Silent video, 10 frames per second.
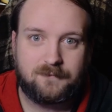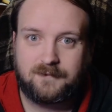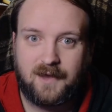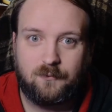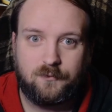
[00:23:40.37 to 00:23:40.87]

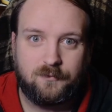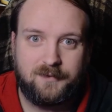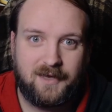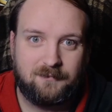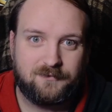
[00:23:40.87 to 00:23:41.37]
that we'll
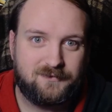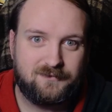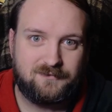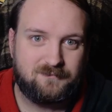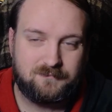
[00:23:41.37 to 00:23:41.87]
be able
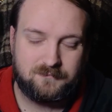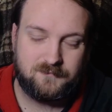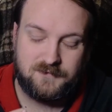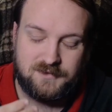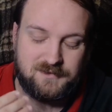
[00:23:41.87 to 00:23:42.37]
to
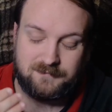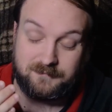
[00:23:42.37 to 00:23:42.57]
just